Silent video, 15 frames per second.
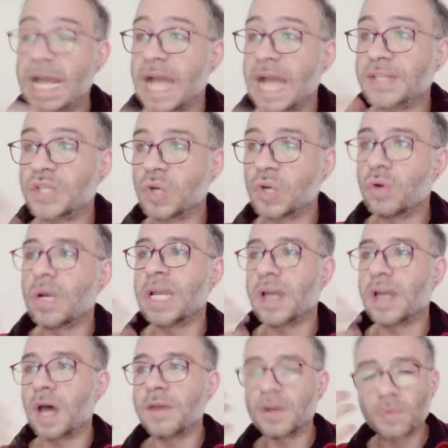And so, in
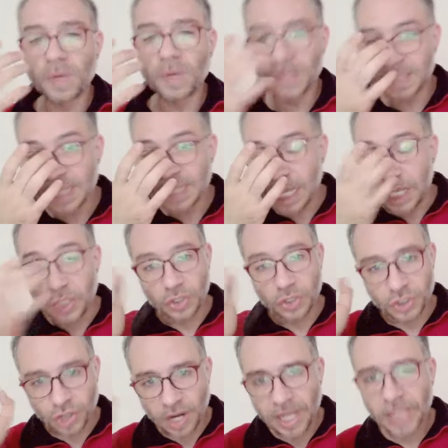other words, you're
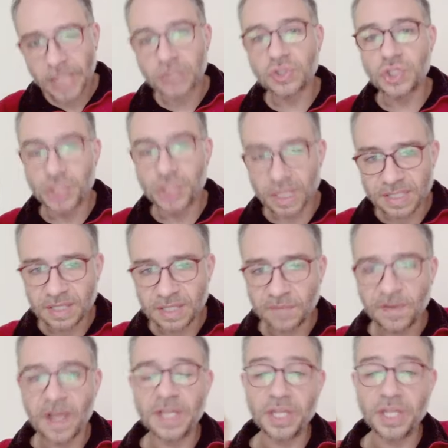trying to
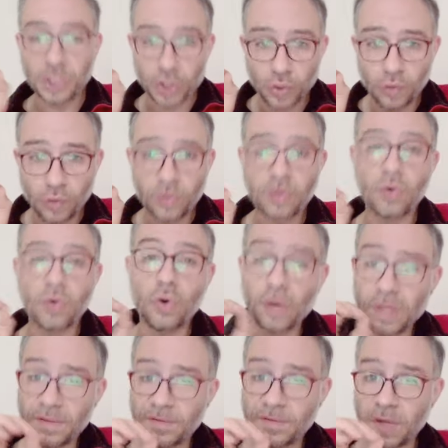justify the truth or
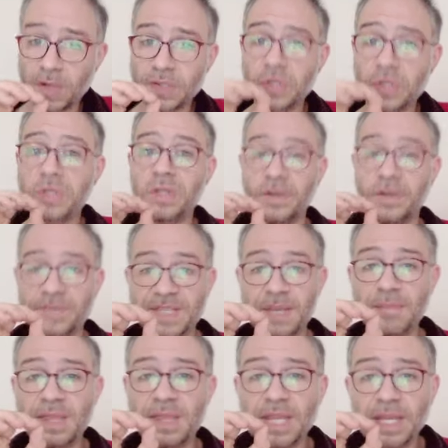the falsehood of
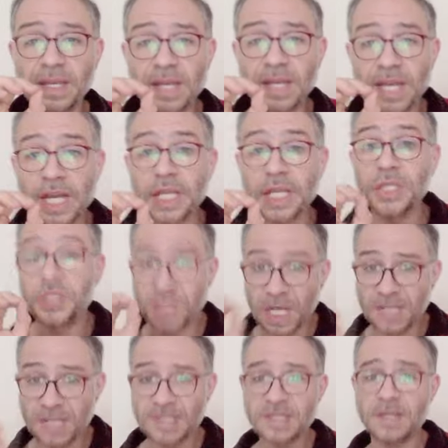something
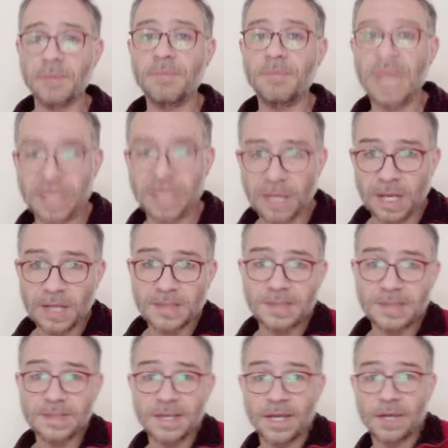just
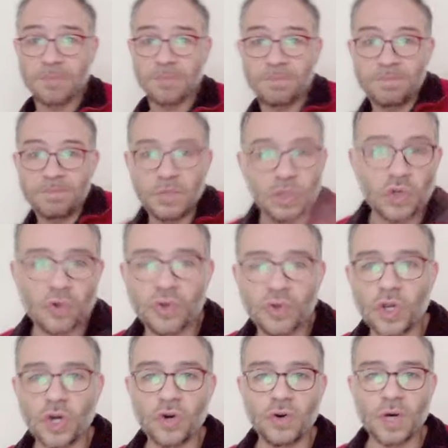because you don't
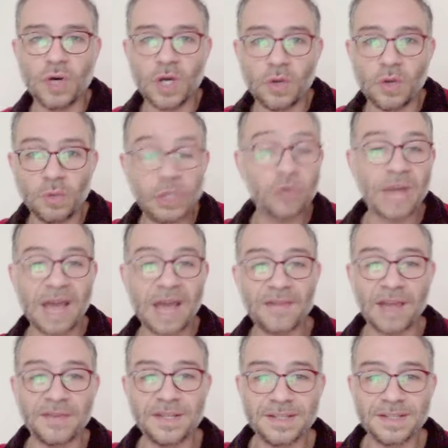know, we don't have
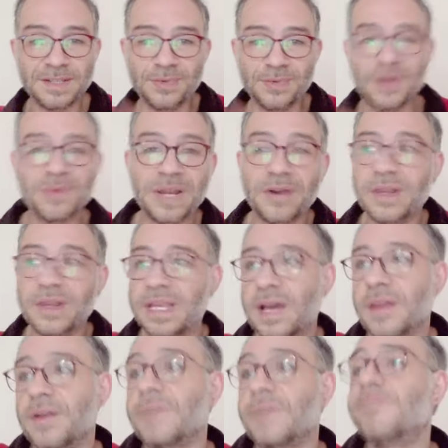evidence one way or the
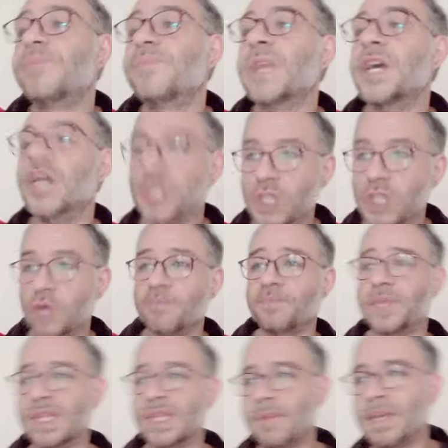other. So,
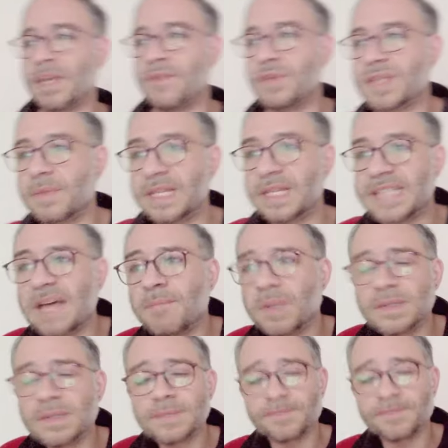let me give you some
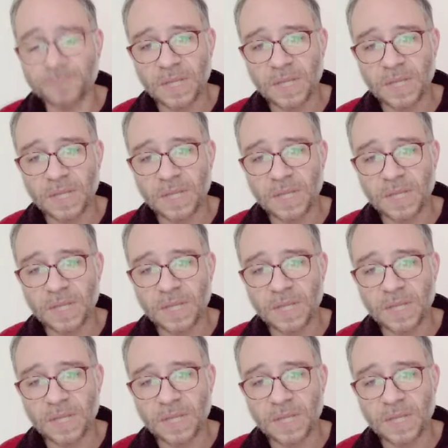examples.